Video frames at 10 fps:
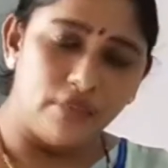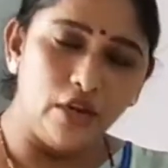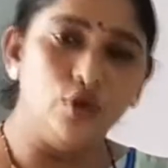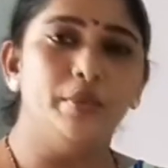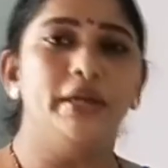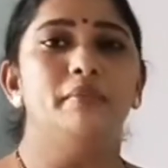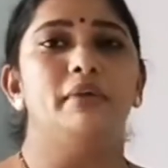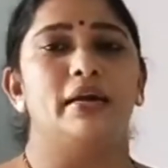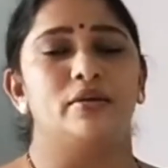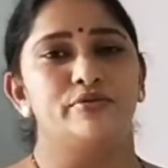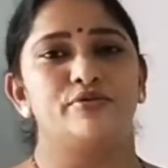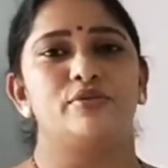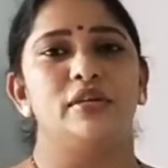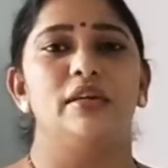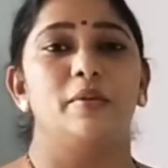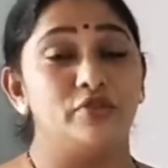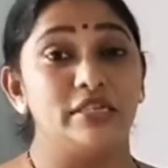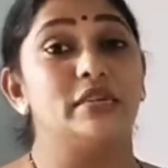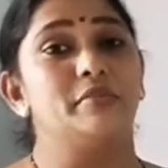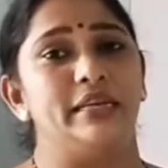Telugu medium background student up to
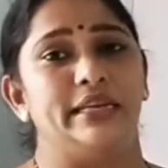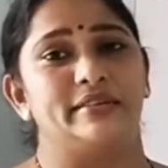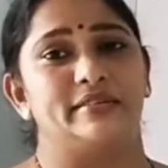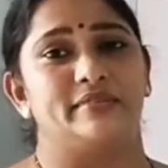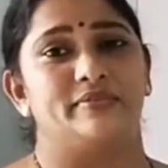intermediate.